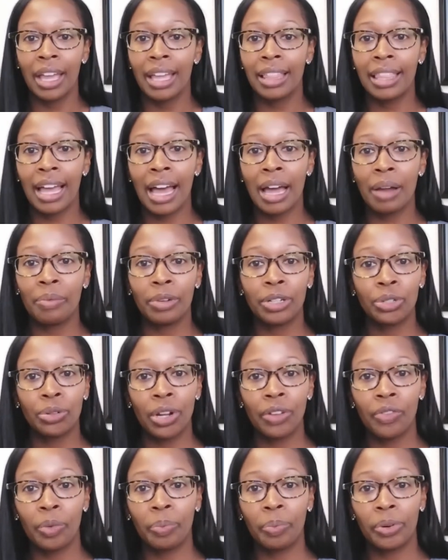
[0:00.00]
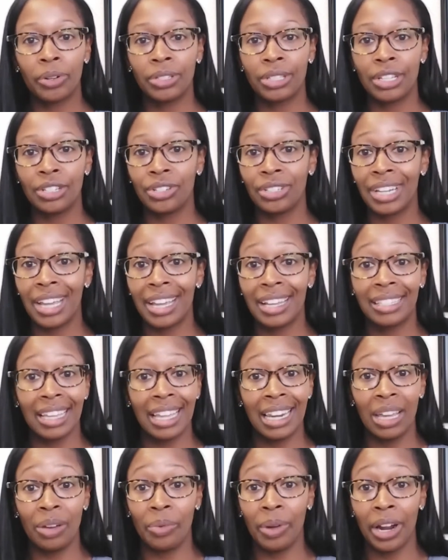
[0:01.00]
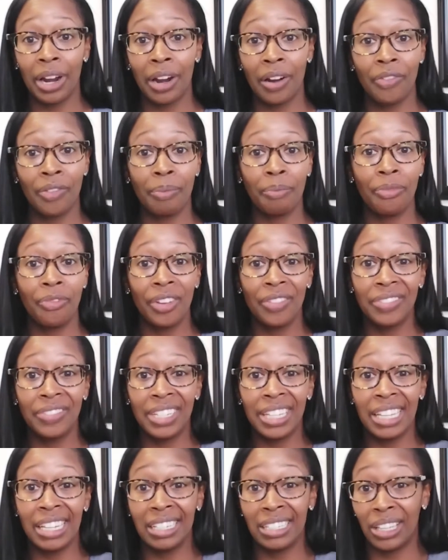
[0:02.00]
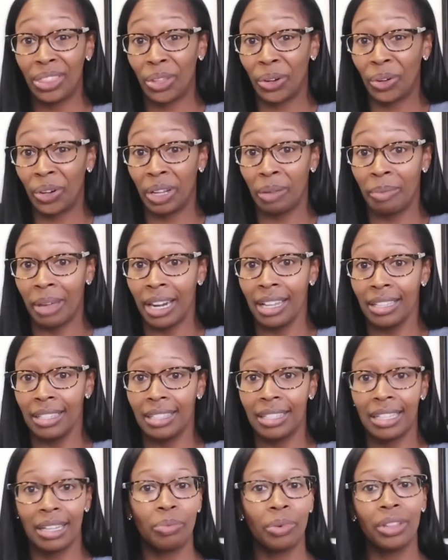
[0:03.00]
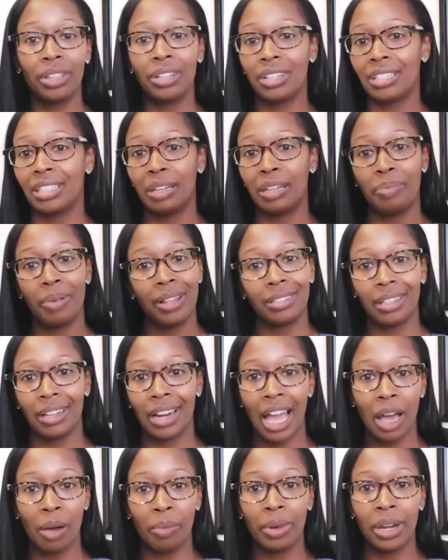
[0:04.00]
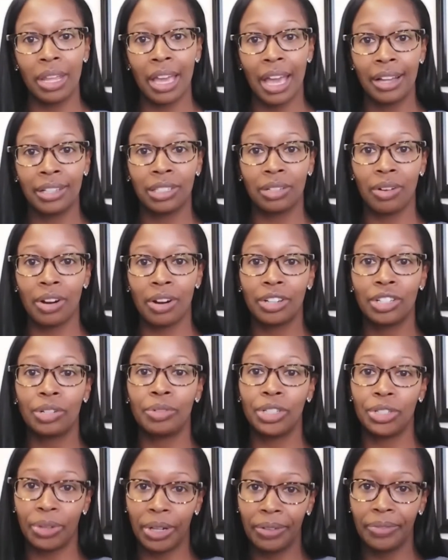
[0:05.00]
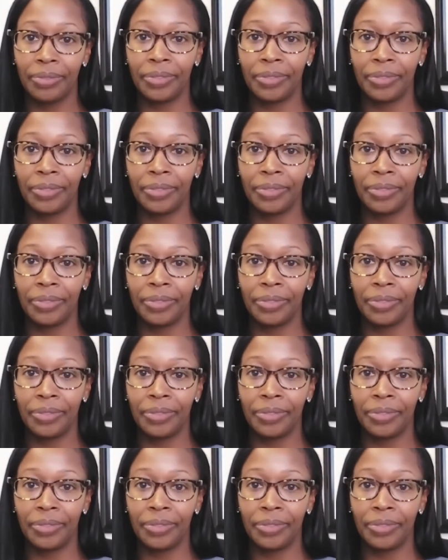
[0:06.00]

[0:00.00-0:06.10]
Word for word: That retrieval procedure takes anywhere from 15 to 30 minutes. It really just depends on how many eggs there are to retrieve